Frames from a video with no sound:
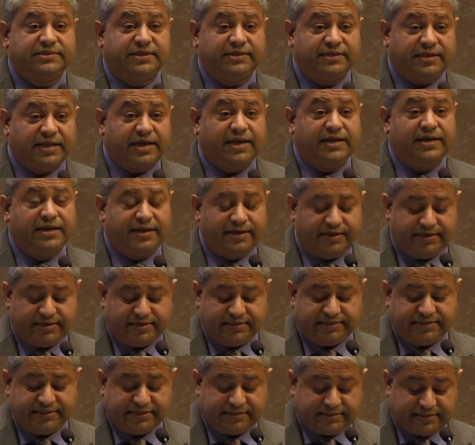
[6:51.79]
that Thailand
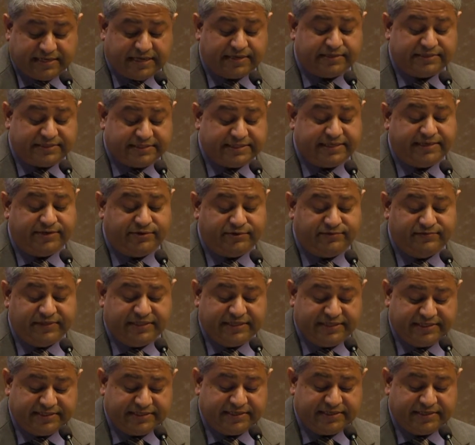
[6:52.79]
has seen over
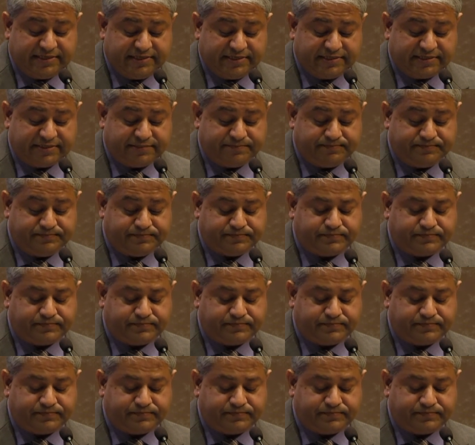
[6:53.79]
these years.